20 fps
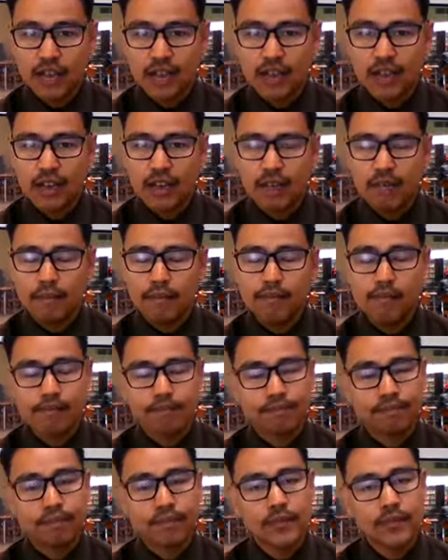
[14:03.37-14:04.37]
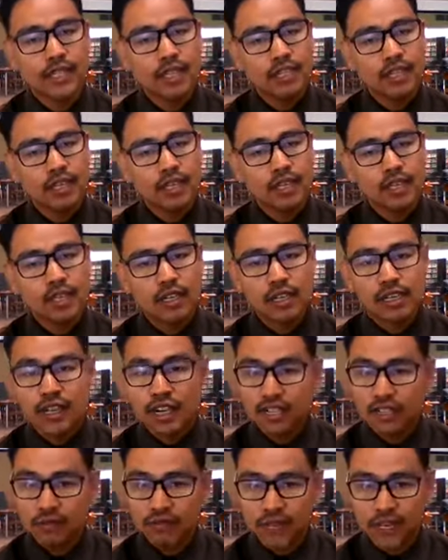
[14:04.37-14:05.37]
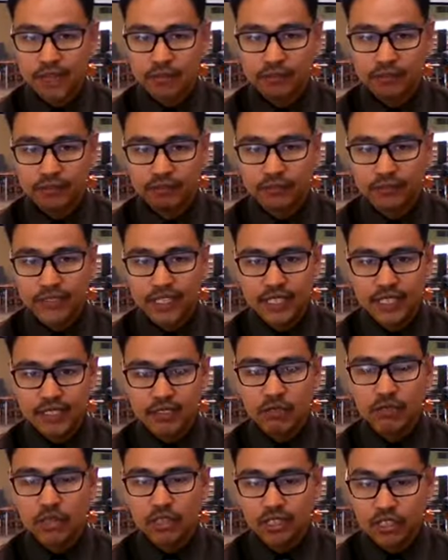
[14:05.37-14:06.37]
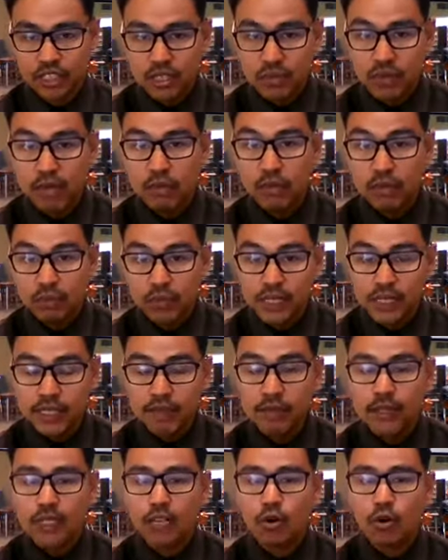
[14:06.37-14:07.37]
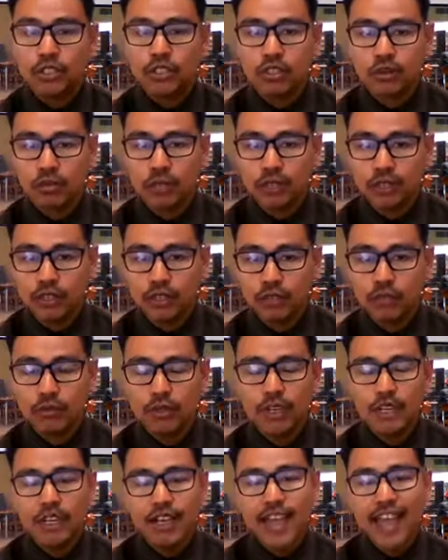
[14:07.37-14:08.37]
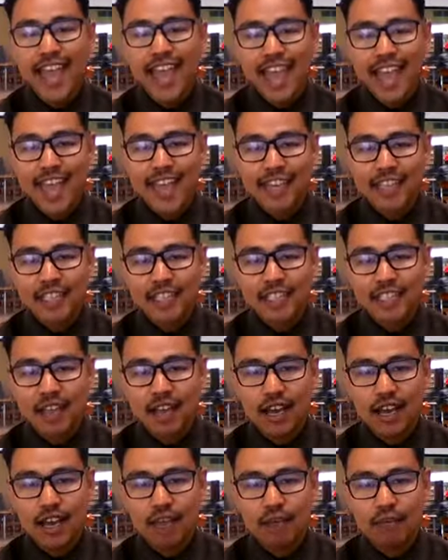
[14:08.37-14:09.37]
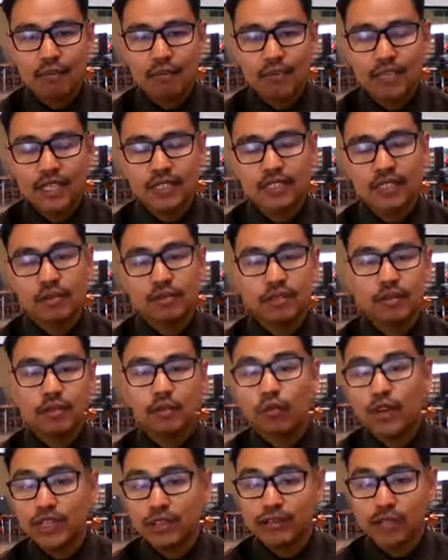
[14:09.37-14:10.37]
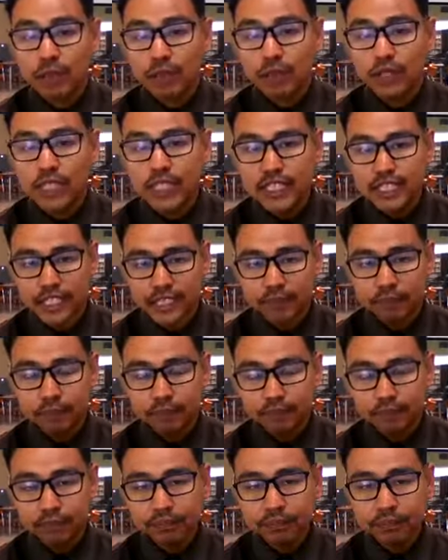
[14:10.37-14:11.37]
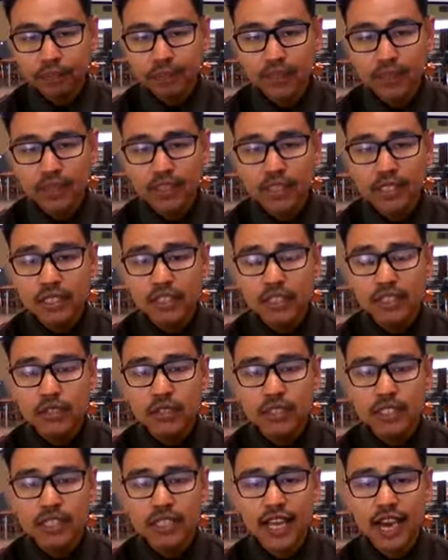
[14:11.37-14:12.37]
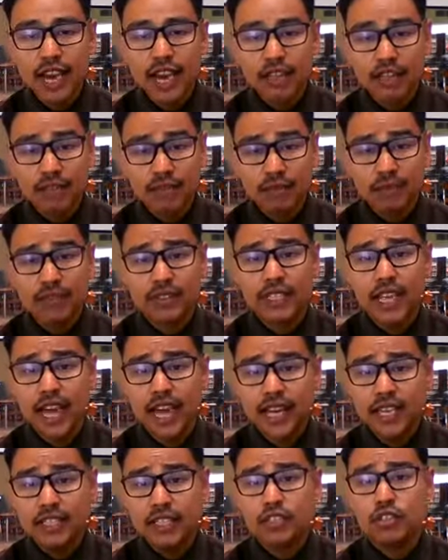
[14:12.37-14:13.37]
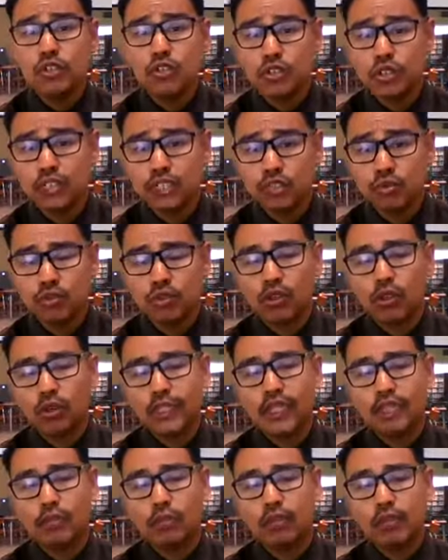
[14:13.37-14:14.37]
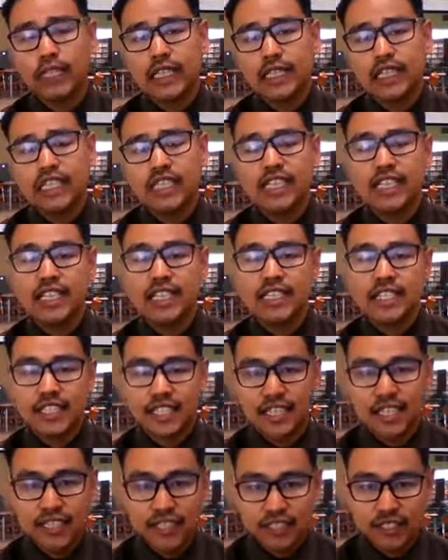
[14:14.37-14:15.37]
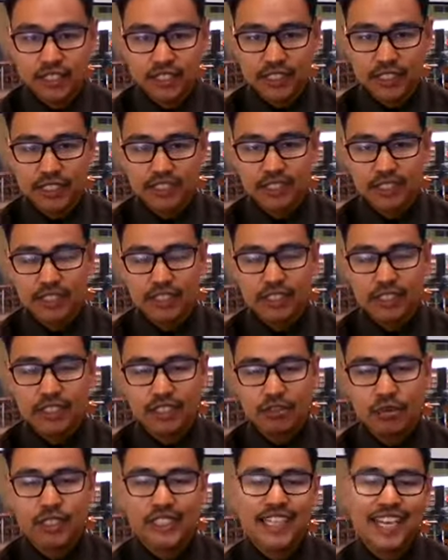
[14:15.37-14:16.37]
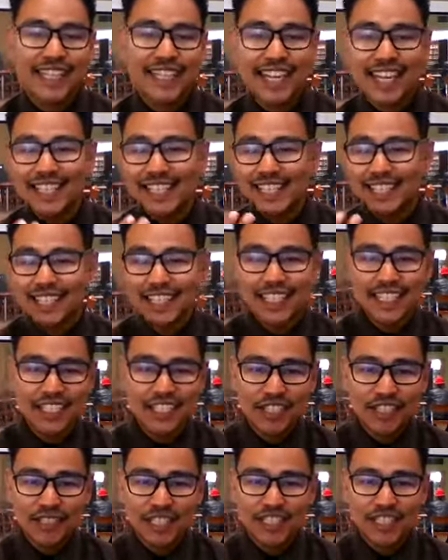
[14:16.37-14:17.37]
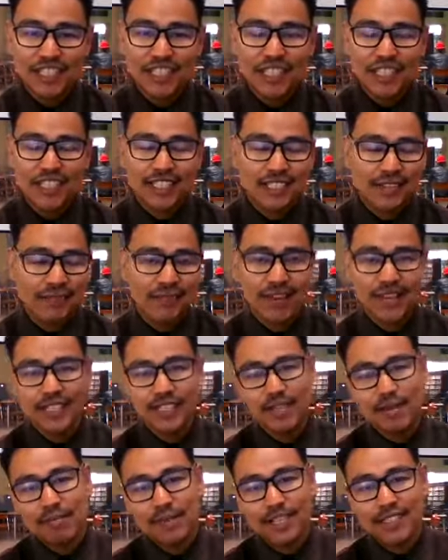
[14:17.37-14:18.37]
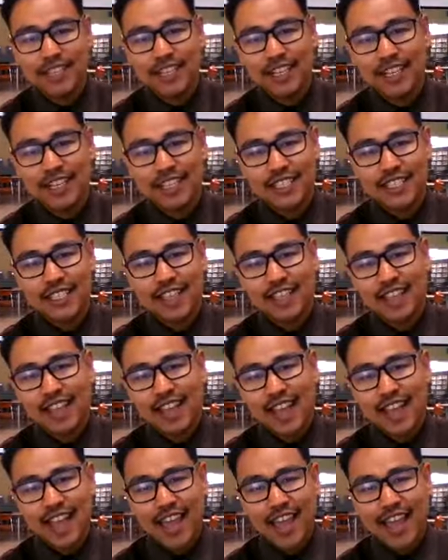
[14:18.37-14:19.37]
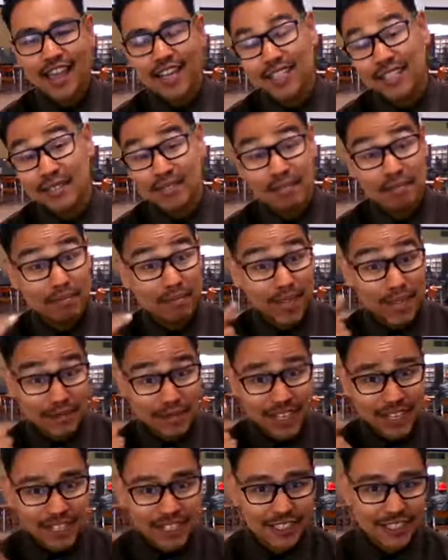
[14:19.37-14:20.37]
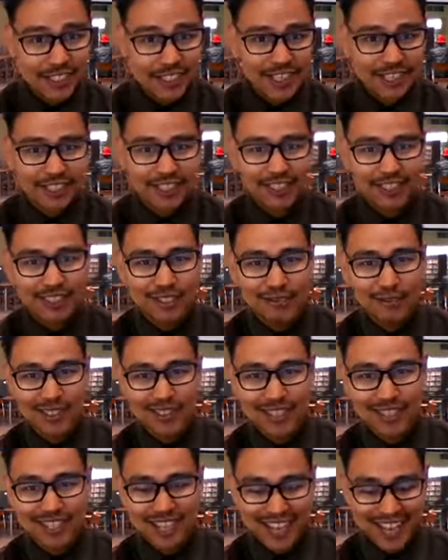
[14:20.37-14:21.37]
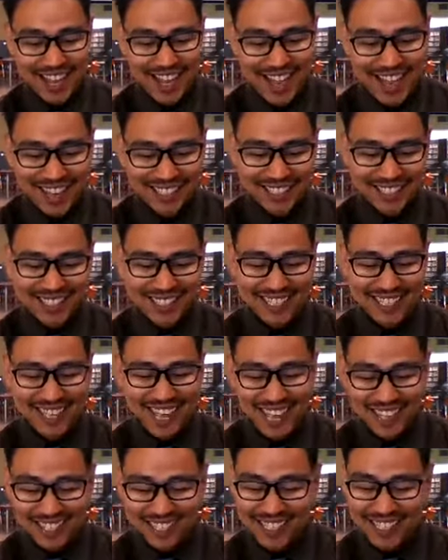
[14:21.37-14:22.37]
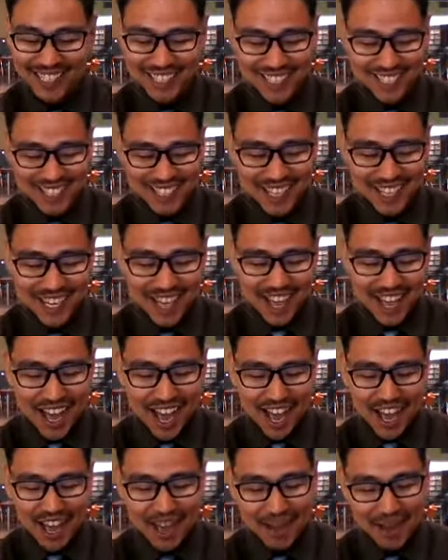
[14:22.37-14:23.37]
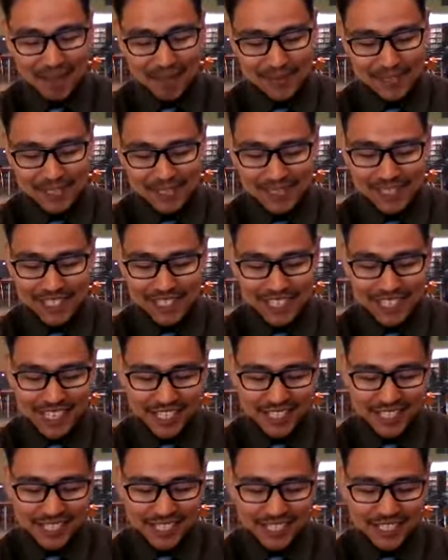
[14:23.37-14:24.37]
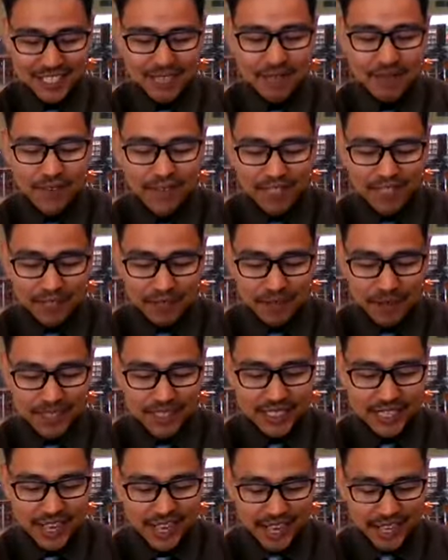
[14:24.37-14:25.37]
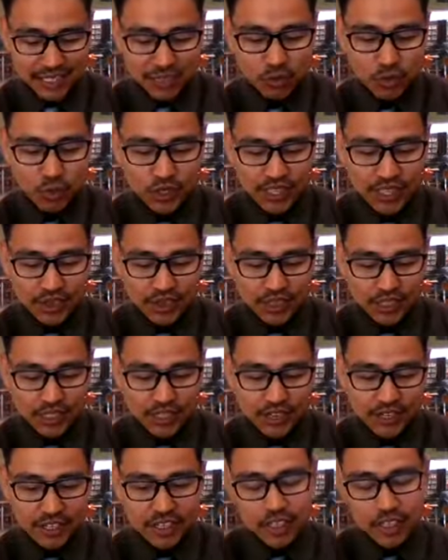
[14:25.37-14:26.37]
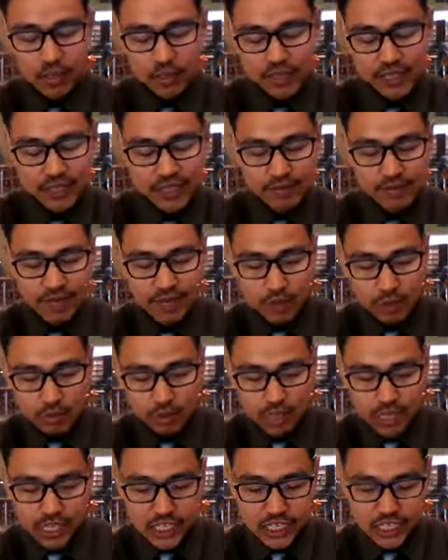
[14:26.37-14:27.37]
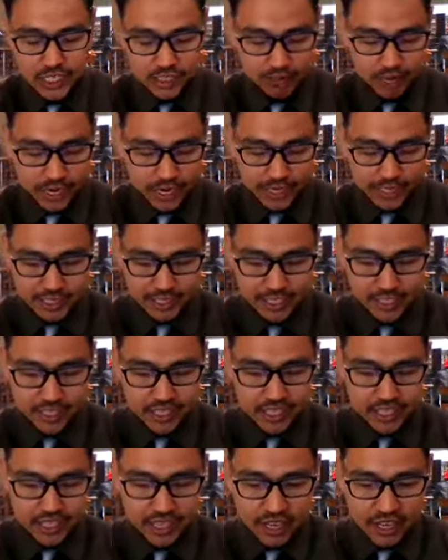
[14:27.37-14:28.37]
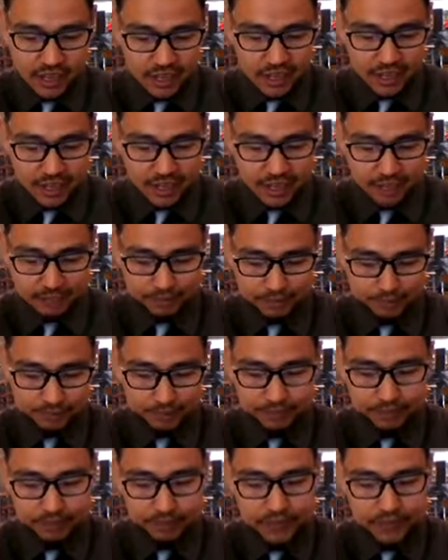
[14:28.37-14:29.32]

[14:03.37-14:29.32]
got a fail. Then of course the GPA would be below a 2.0. And in terms of the rate of completion, the student out of 9 units would only complete 6 units. So we take that 6 units, divide that by 9, and my math isn't that good, so I'm gonna actually calculate that. So 6 divided by 9 would give us our cumulative completion rate. And